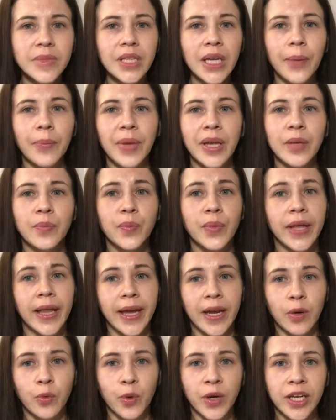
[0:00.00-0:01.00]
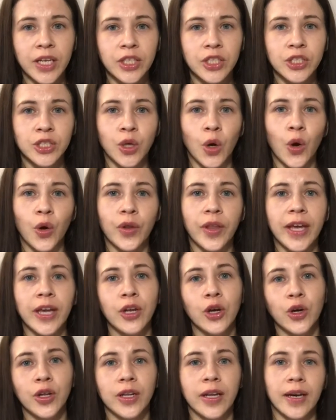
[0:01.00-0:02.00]
being played with, so they
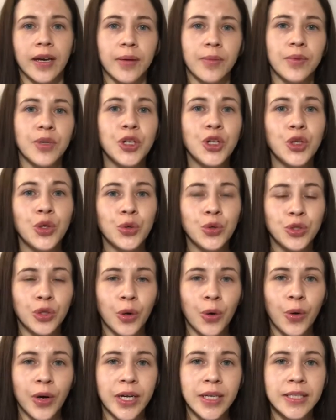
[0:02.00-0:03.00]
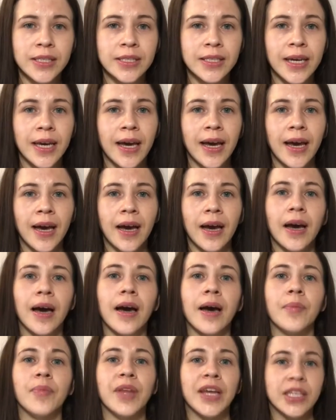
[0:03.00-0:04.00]
know that I have new toys.
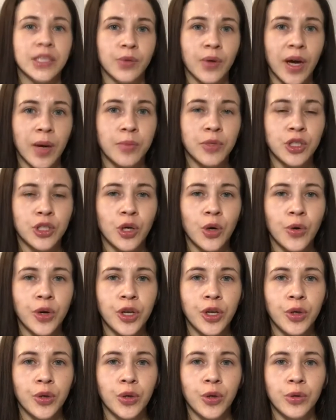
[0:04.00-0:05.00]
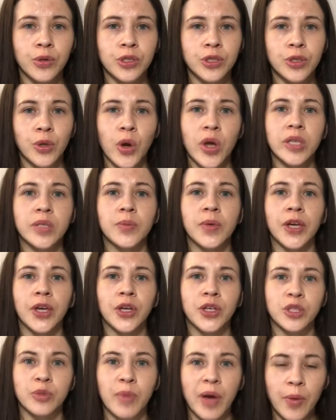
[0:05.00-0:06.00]
That's why I'm showing you those toys,
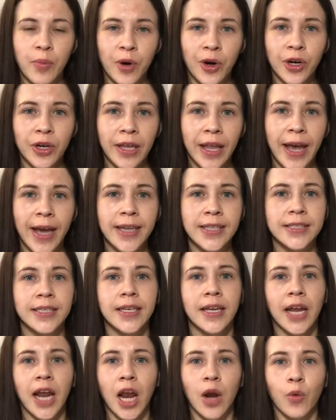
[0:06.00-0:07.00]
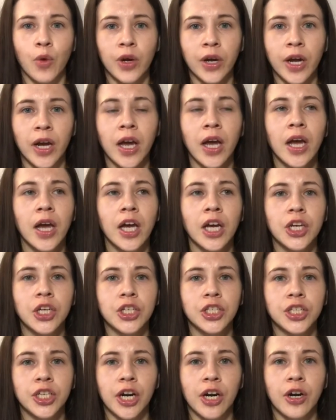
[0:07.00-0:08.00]
because my bird likes it and I want to
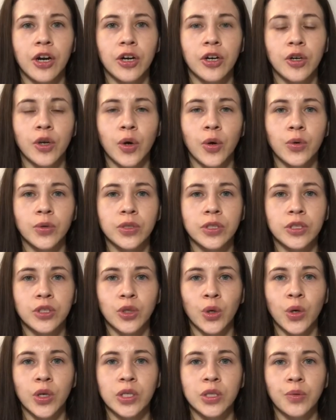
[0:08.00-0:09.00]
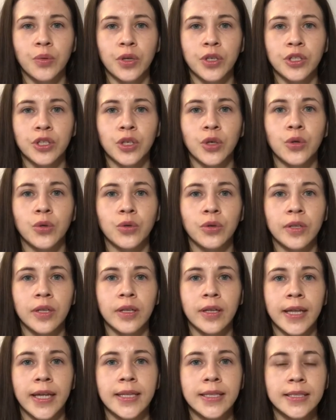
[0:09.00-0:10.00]
share those toys with you.
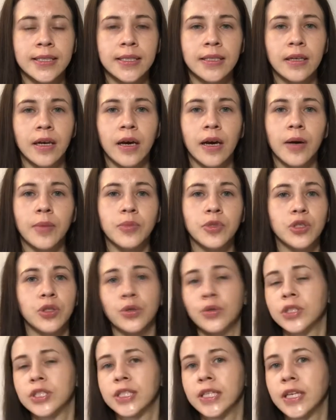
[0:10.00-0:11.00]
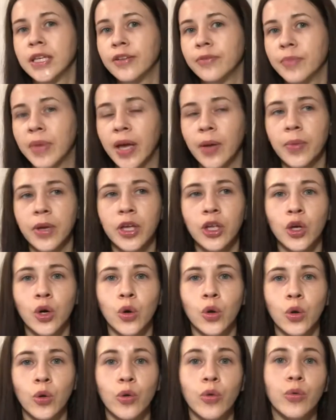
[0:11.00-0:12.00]
Let's to see maybe
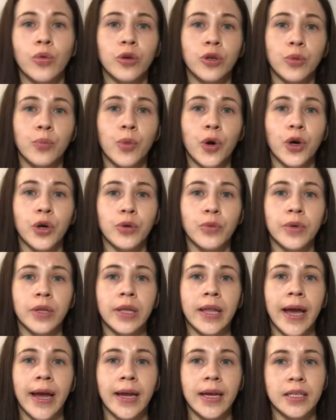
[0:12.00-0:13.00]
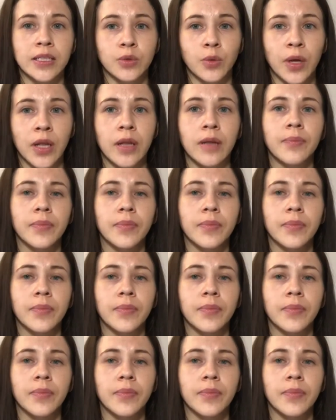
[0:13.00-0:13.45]
what bird will like as well.